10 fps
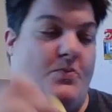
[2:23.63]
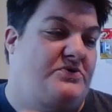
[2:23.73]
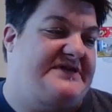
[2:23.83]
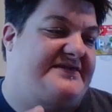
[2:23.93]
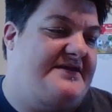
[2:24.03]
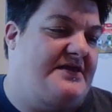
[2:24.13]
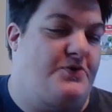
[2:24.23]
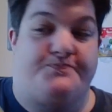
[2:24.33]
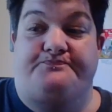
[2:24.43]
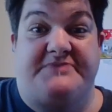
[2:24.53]
I'll take the
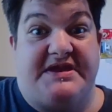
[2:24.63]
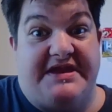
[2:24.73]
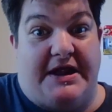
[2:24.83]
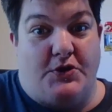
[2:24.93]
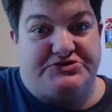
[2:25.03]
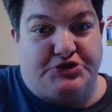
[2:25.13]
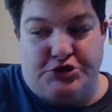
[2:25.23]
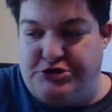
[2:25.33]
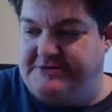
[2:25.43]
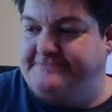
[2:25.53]
yellow. Yellow is
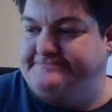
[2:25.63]
good.